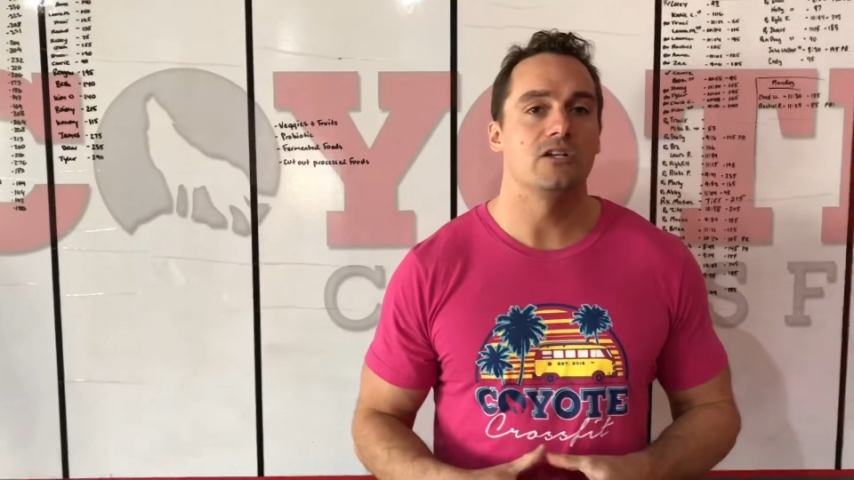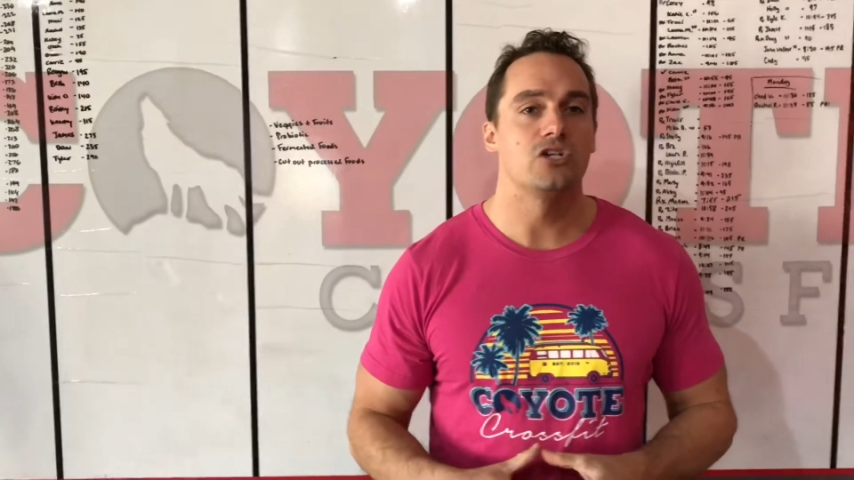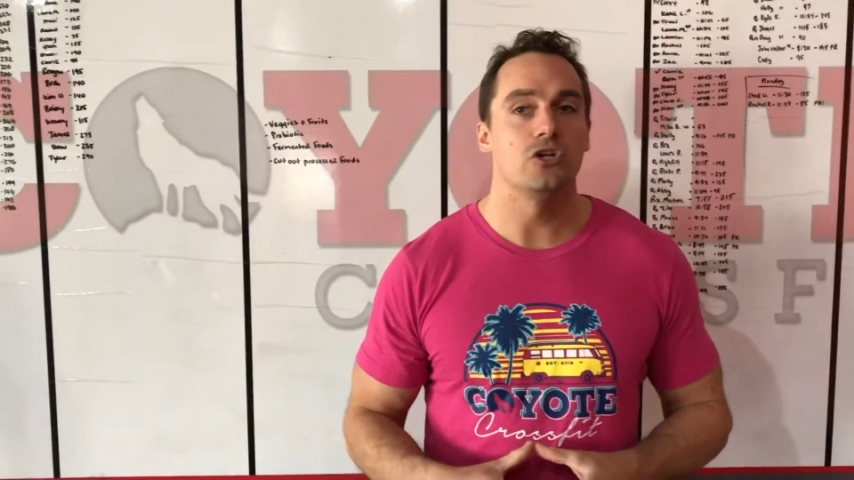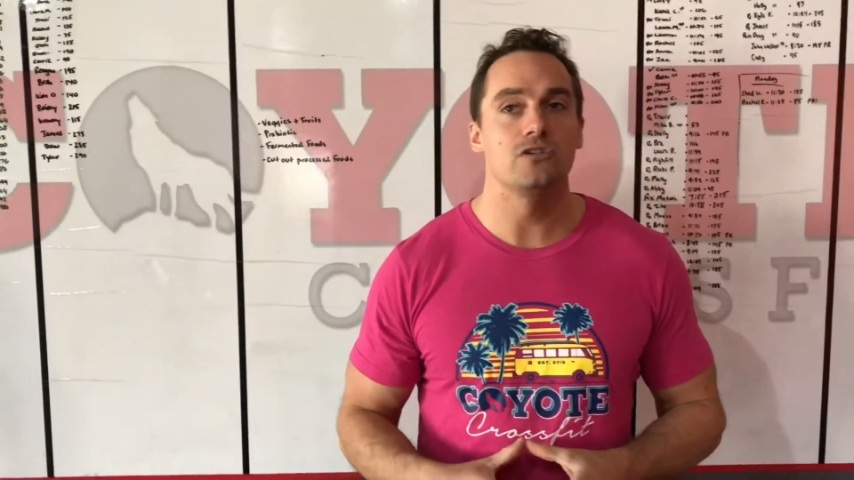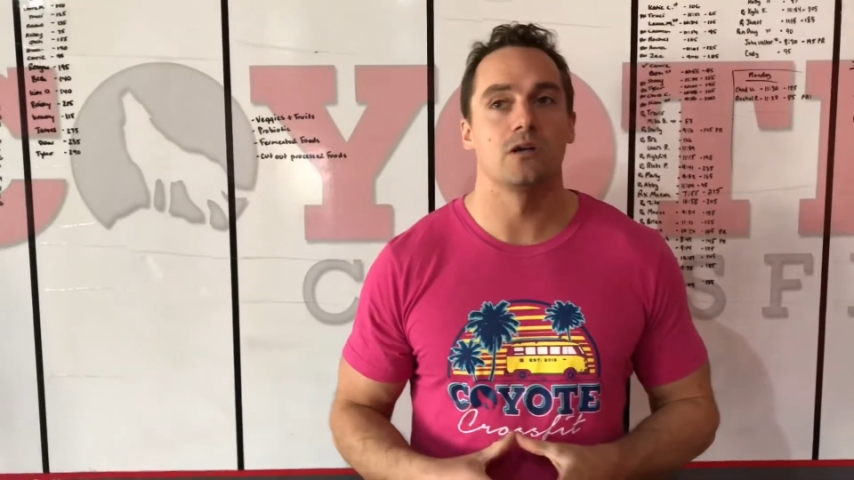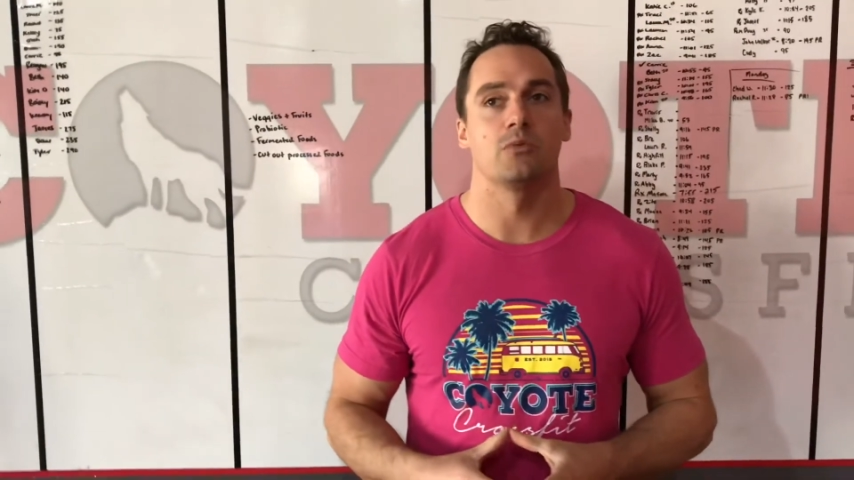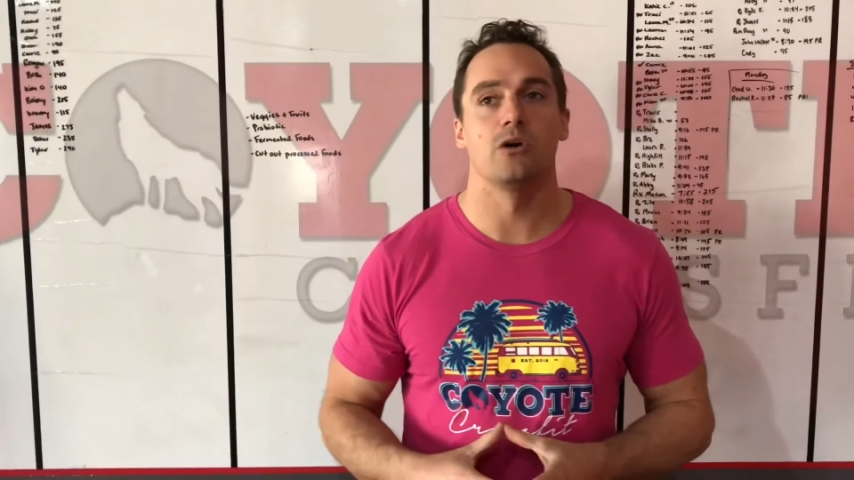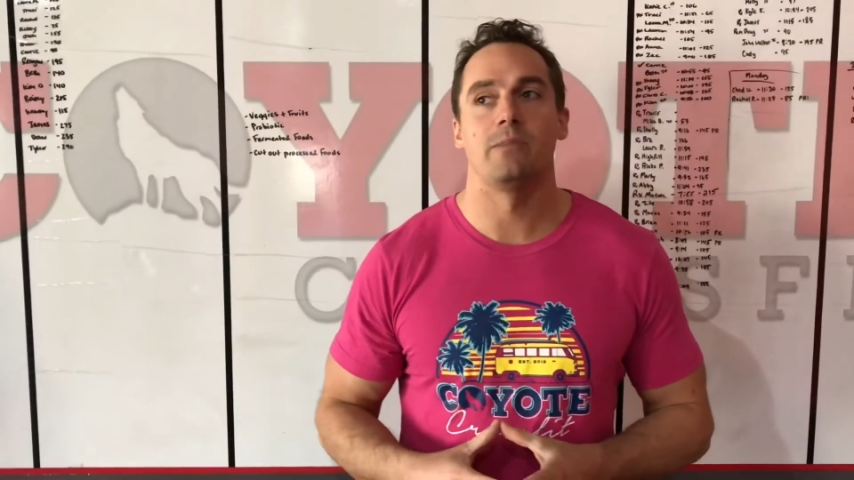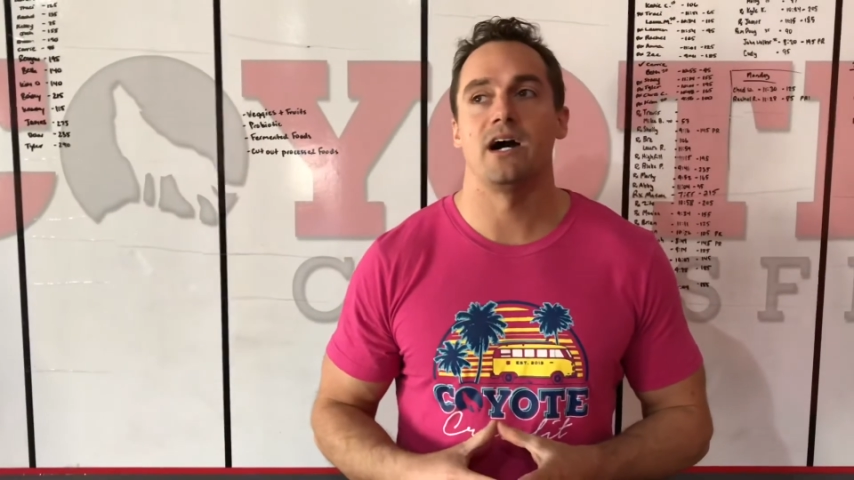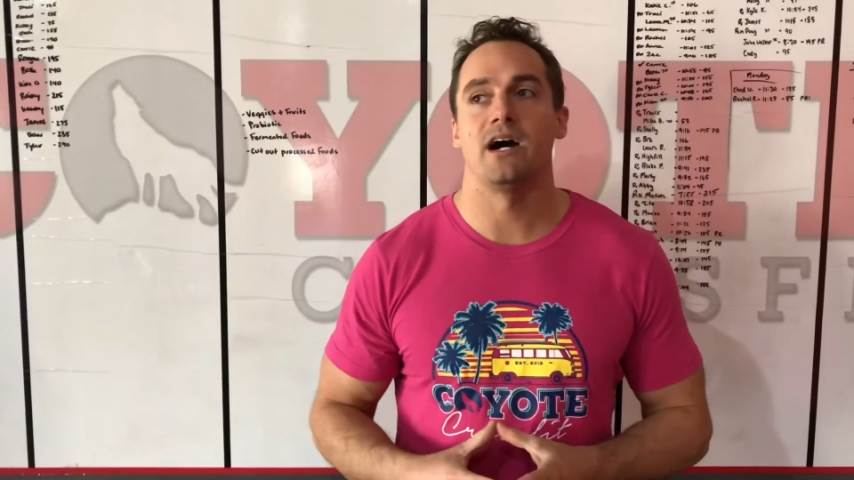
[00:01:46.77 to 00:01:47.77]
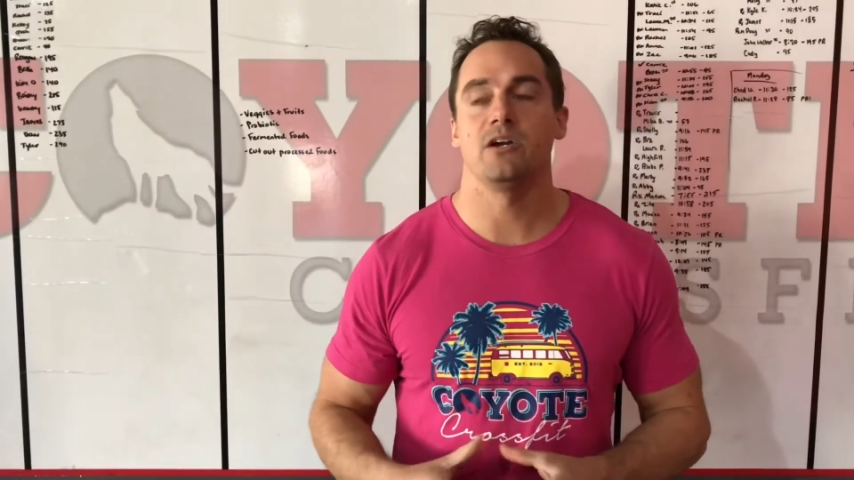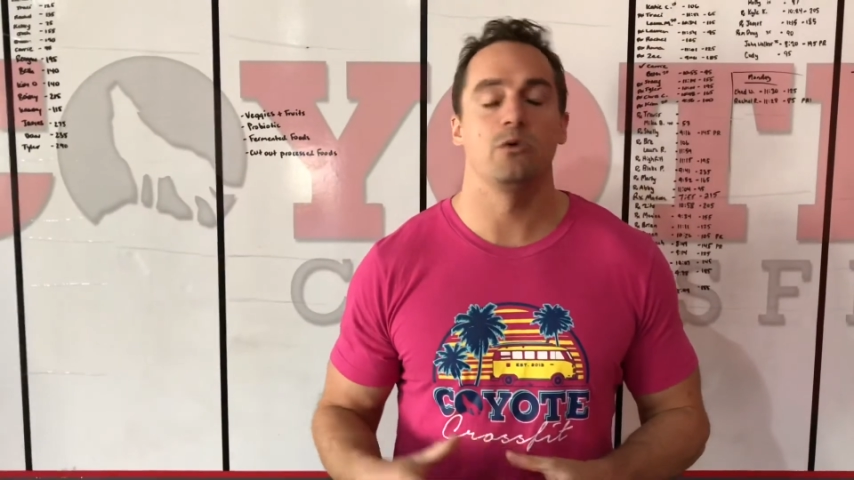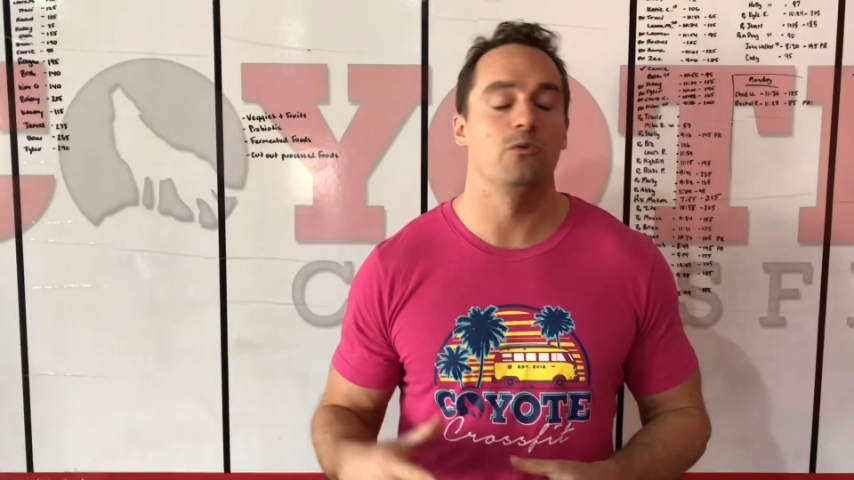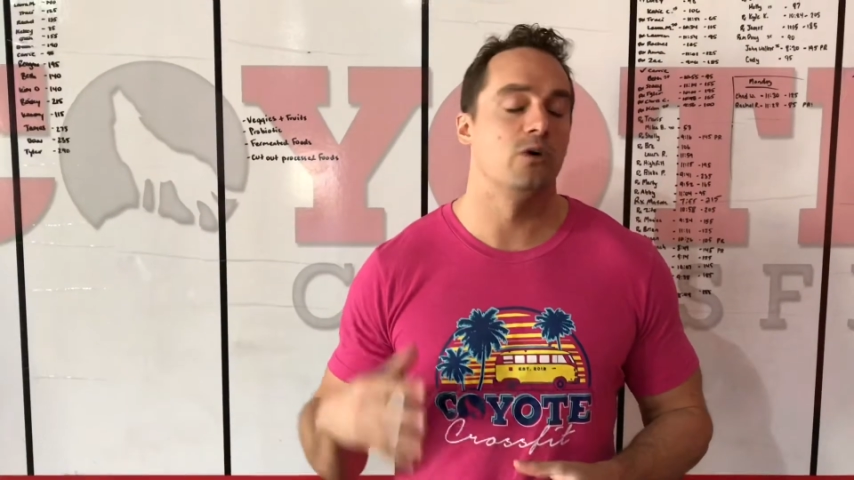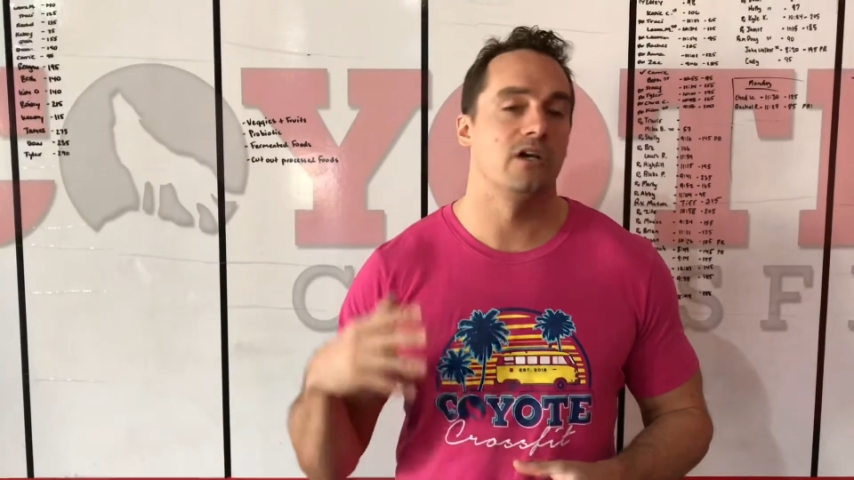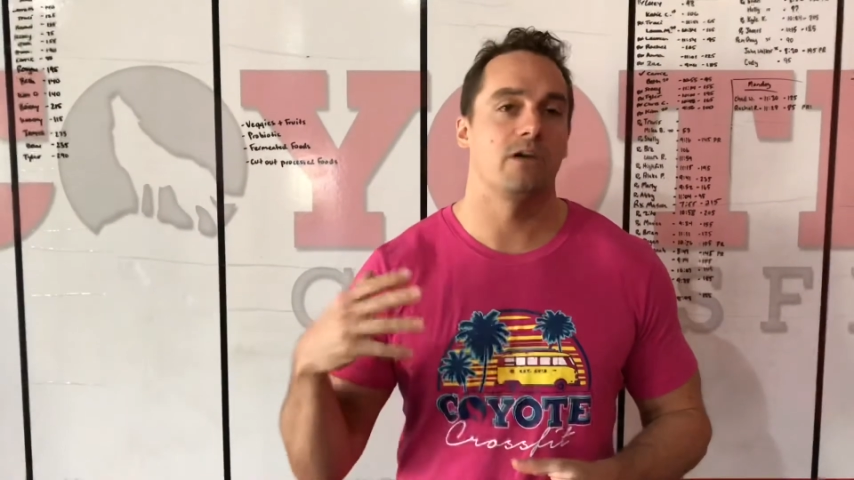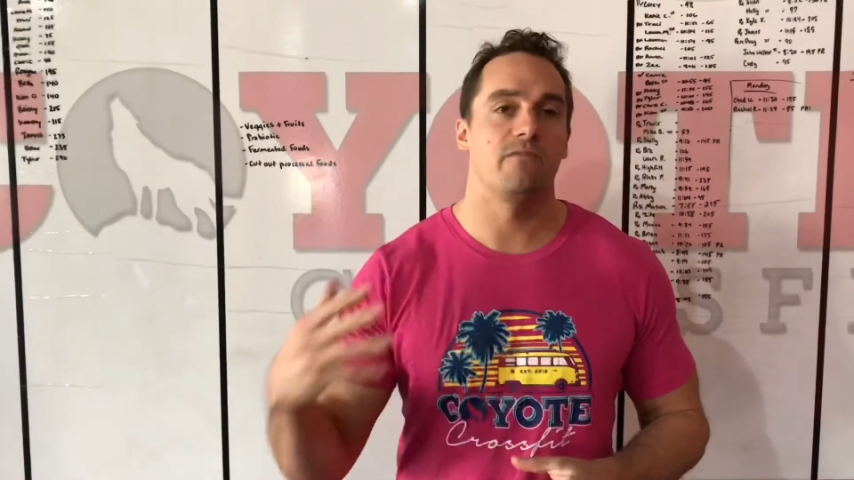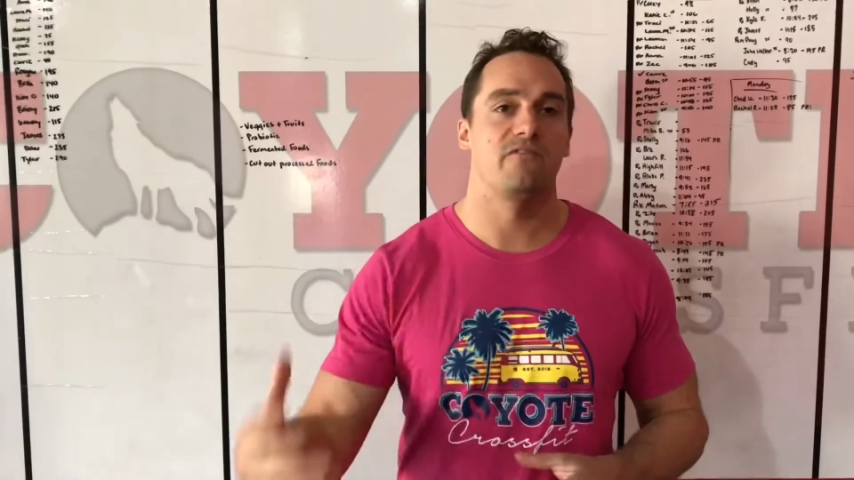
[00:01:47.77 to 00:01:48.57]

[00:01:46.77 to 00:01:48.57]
choosing probiotic, we want to